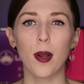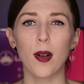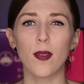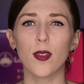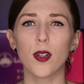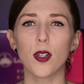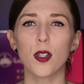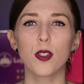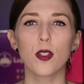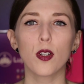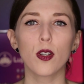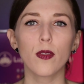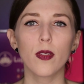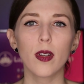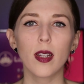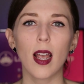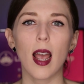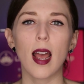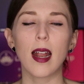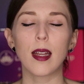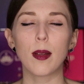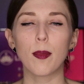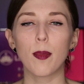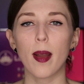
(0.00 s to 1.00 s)
But if they're
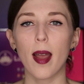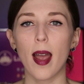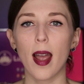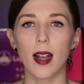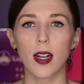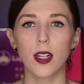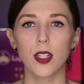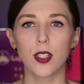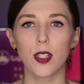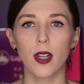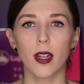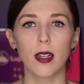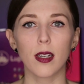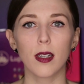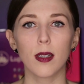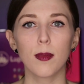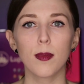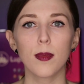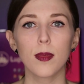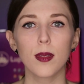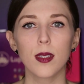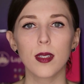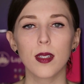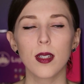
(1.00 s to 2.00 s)
serving any packaged
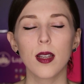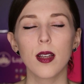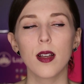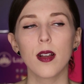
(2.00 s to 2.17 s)
items,